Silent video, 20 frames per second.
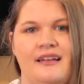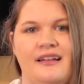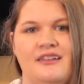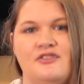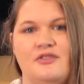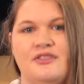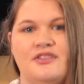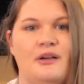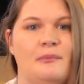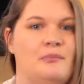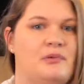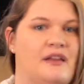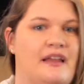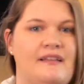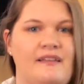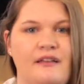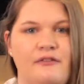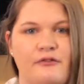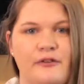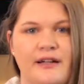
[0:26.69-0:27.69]
So it's
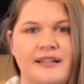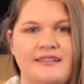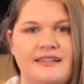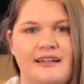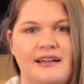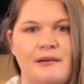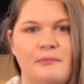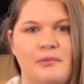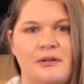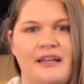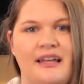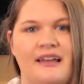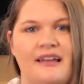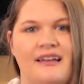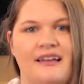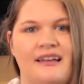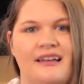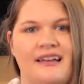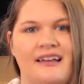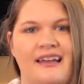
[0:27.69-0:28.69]
completely free to complete,
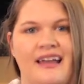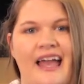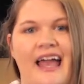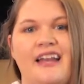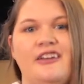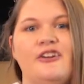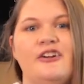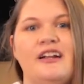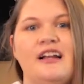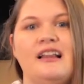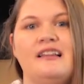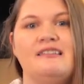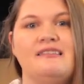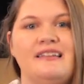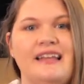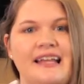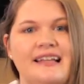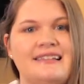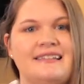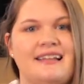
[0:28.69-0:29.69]
and you're going
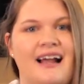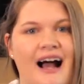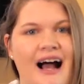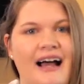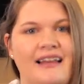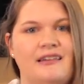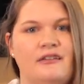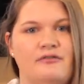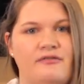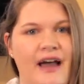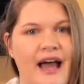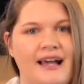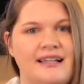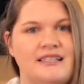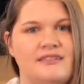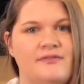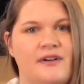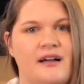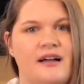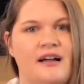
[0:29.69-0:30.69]
to list on the
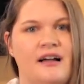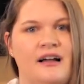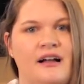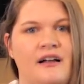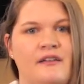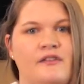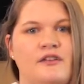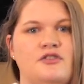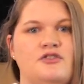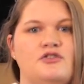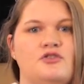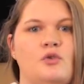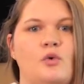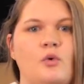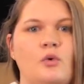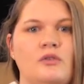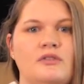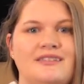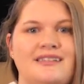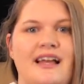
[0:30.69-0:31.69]
FAFSA the
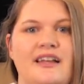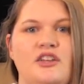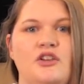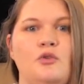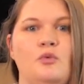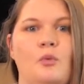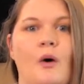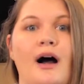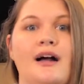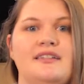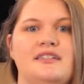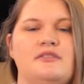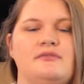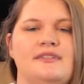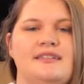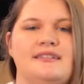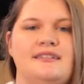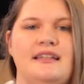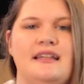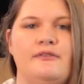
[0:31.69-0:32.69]
schools that you want to
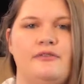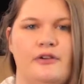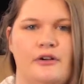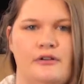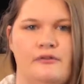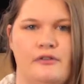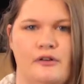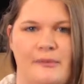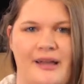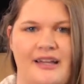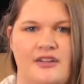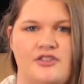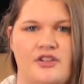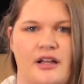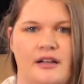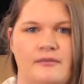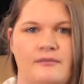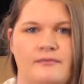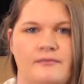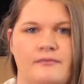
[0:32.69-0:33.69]
receive your
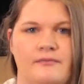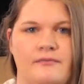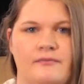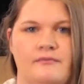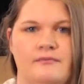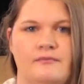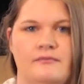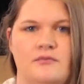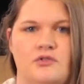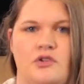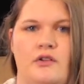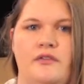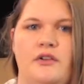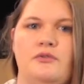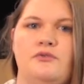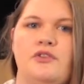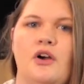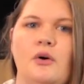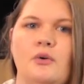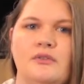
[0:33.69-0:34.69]
information. So if you
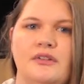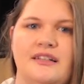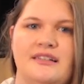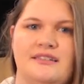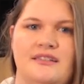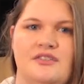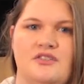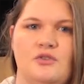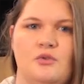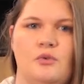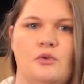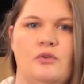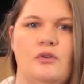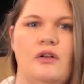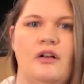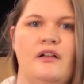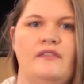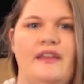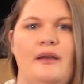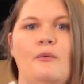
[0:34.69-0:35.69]
don't list a
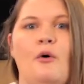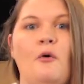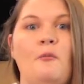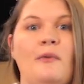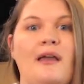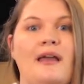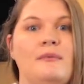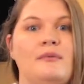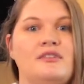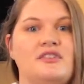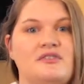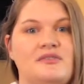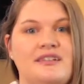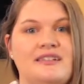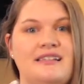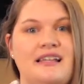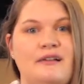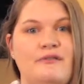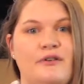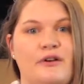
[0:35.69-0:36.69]
school, they won't be able to
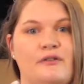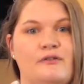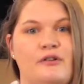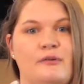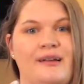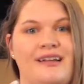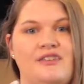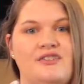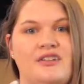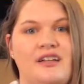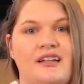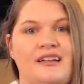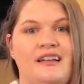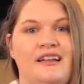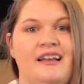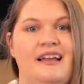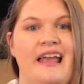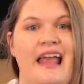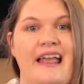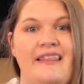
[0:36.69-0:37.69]
receive your information
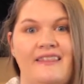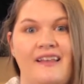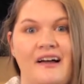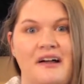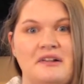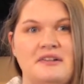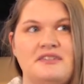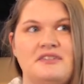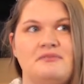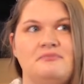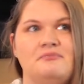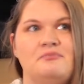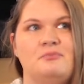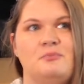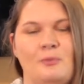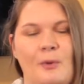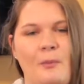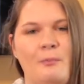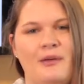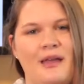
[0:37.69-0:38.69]
and thus
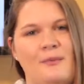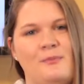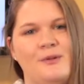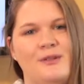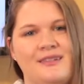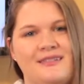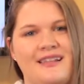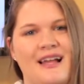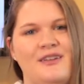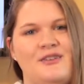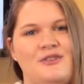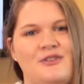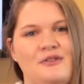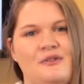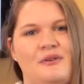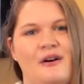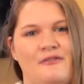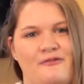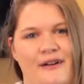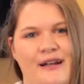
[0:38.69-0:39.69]
won't be able to send
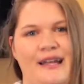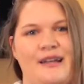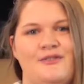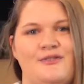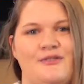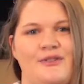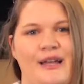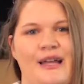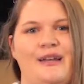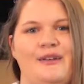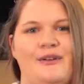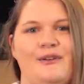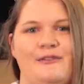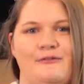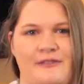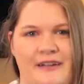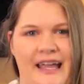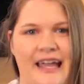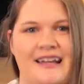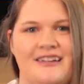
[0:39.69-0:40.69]
you a financial aid
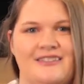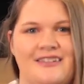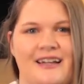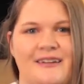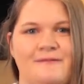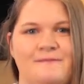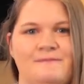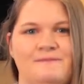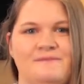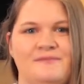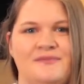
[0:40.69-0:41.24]
notification.